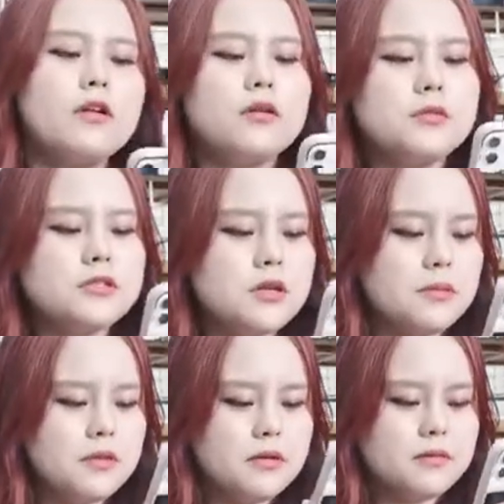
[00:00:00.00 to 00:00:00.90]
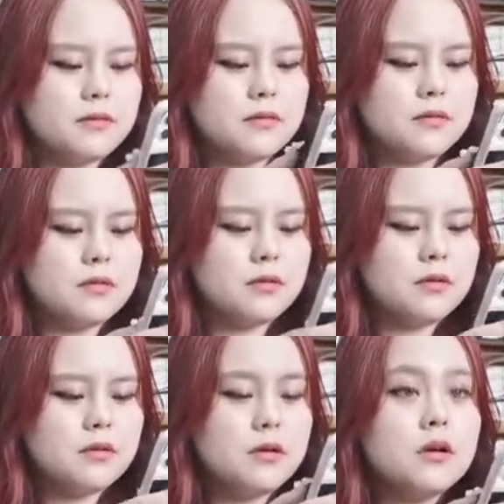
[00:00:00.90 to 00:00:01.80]
maybe something
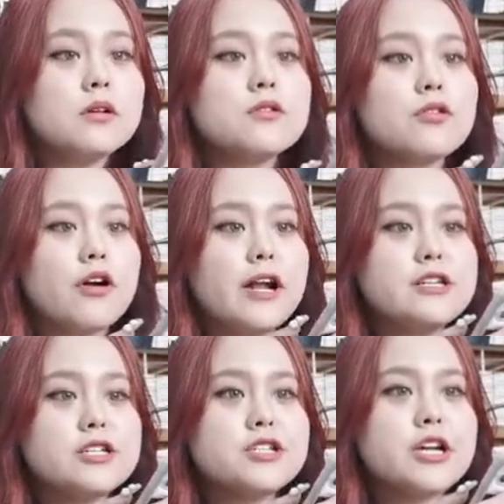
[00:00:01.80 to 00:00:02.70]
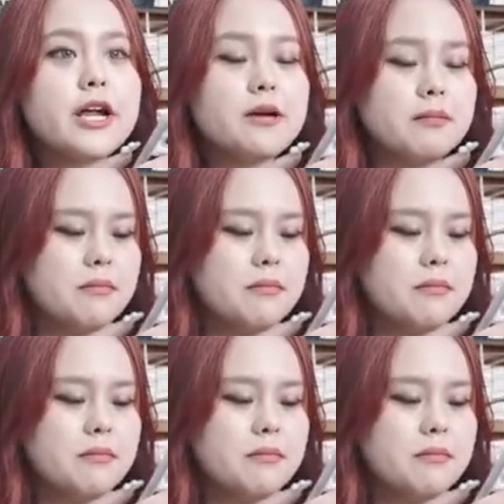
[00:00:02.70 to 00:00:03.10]
sorry I just checked a